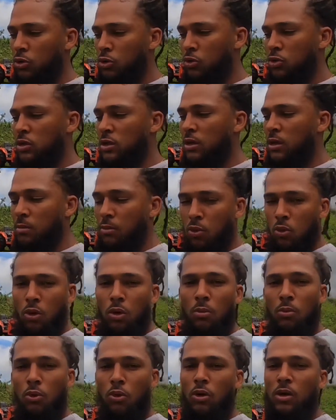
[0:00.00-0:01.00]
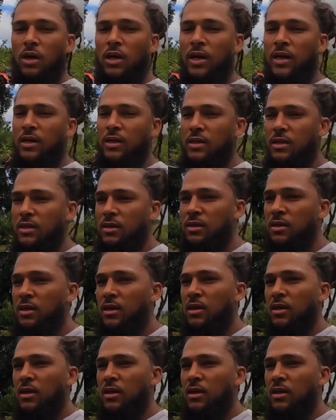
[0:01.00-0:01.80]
using it more and more lately.